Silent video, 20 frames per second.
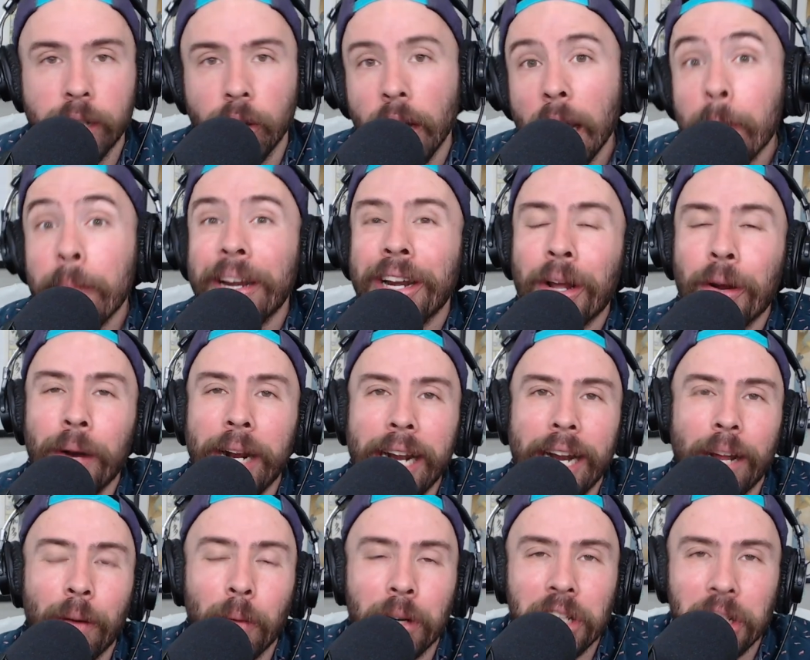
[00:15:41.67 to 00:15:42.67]
So let me know
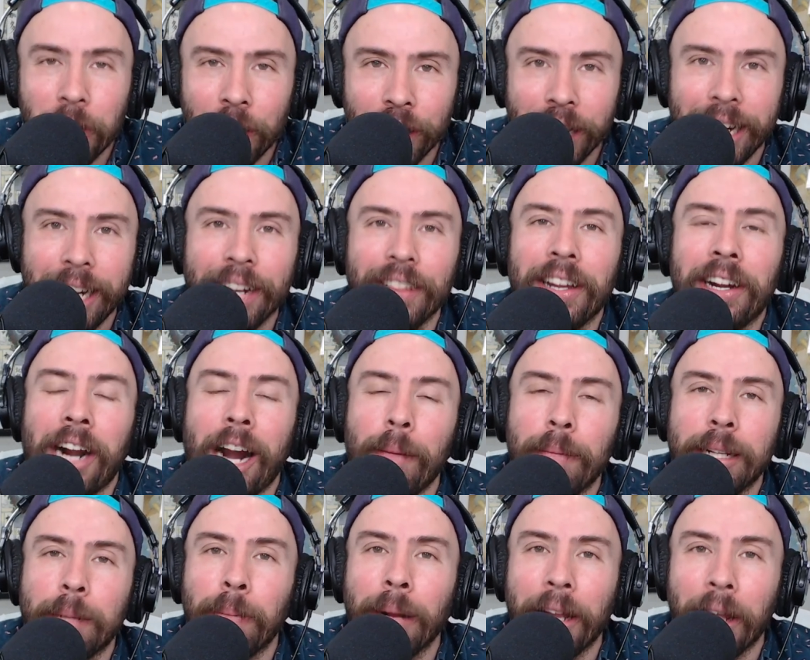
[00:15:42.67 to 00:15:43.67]
again what you think in the
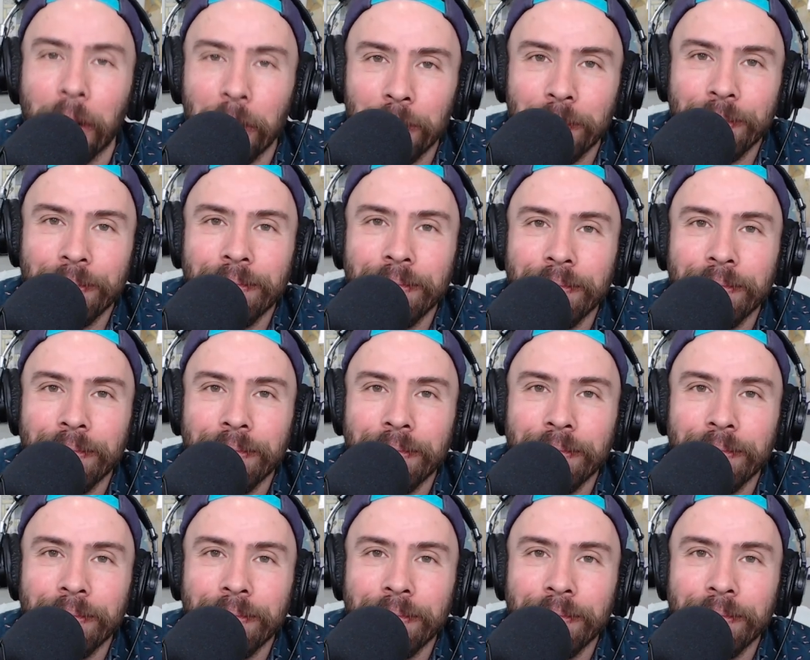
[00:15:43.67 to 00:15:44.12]
comments below.